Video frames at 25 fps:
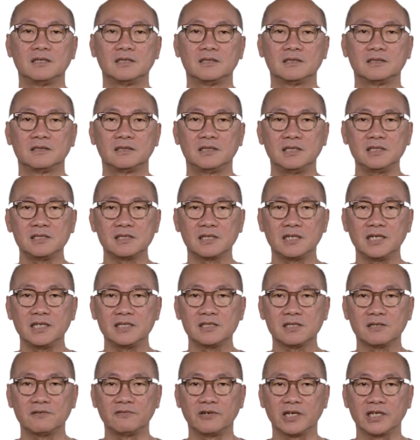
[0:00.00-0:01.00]
This
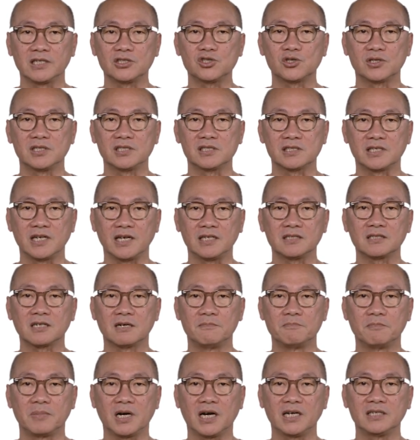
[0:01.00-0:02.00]
laser range is then
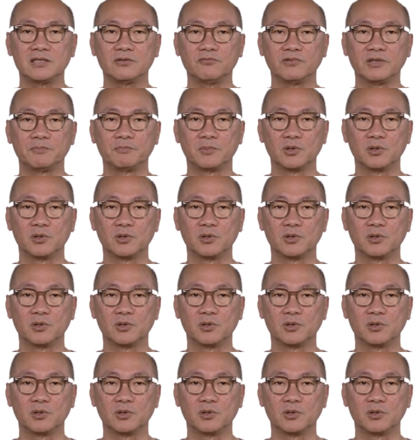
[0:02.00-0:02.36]
combined with